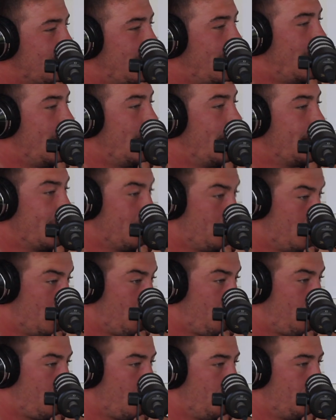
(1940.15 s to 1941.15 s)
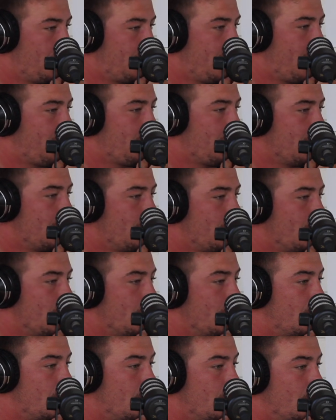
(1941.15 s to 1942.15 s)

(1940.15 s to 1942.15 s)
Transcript: Yep, I'm signed with Tasman for 2